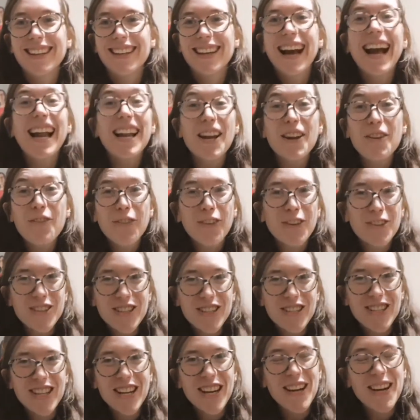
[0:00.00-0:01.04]
Hello
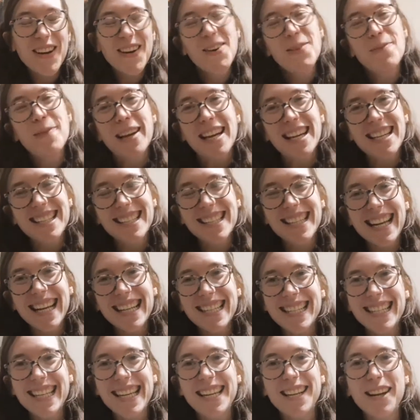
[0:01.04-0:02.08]
Flosstube, it's
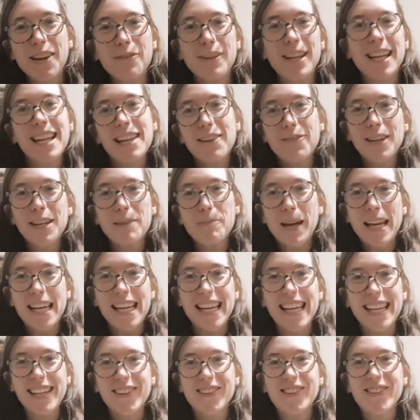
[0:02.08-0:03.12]
Natalie Love It, Live It,
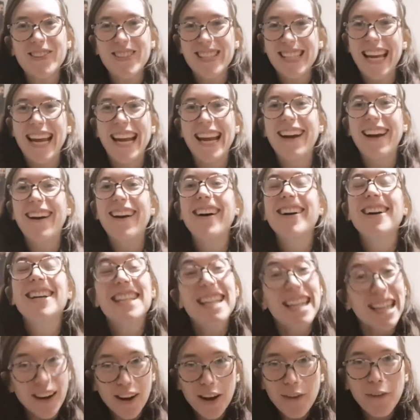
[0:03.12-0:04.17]
Make It Yours here.
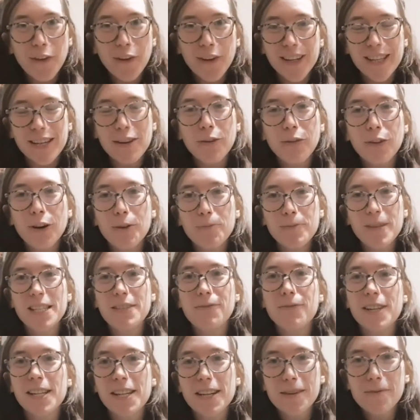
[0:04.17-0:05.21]
I've already filmed this
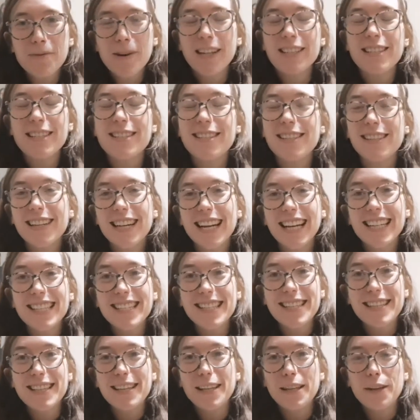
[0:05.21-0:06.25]
video once and I
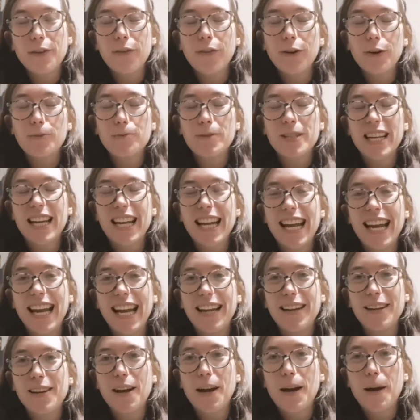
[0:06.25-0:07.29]
accidentally filmed it
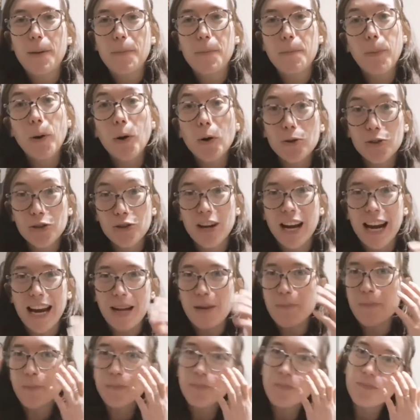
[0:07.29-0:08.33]
in
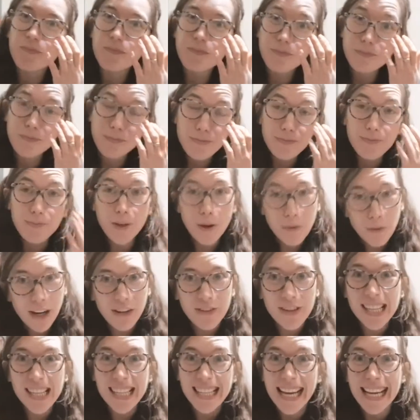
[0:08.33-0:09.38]
portrait
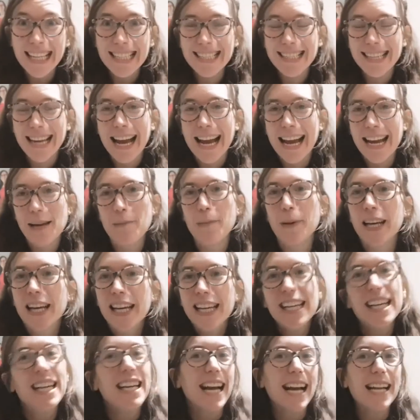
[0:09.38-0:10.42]
rather than landscape,
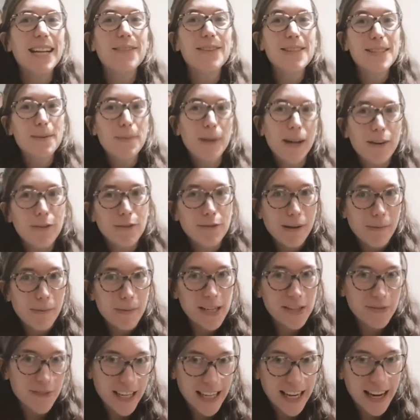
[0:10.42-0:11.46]
and it was a bit of a
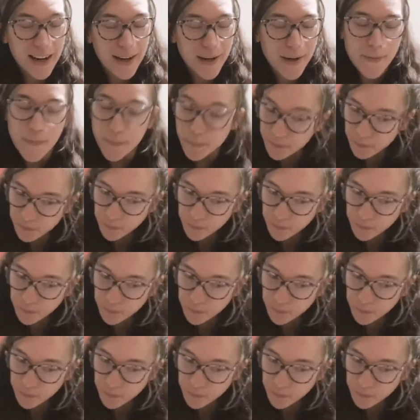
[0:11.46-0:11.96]
rubbish video.